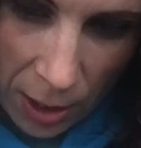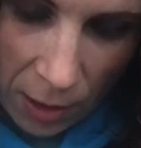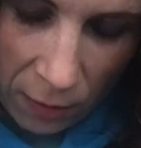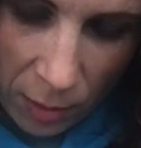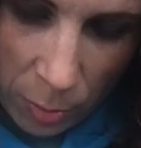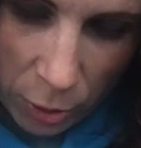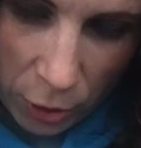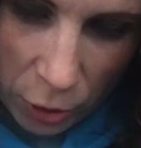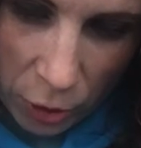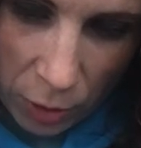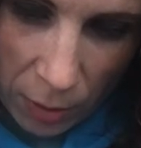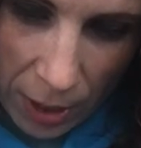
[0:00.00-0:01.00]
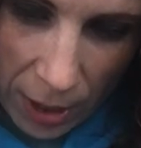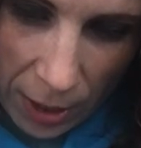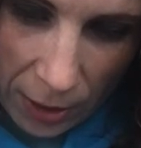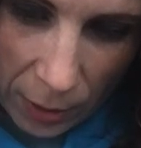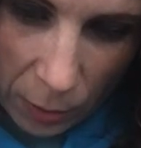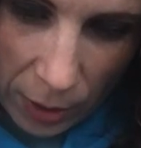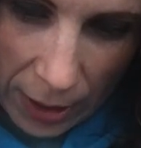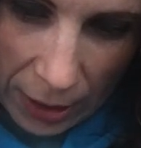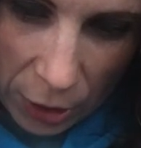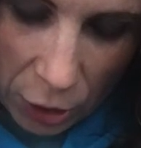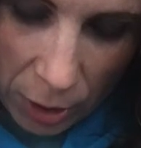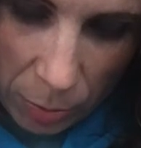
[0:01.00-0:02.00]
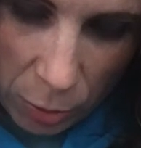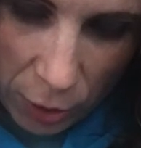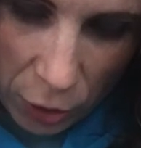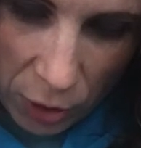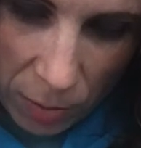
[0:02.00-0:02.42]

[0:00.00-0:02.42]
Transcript: If I push too hard, it will actually push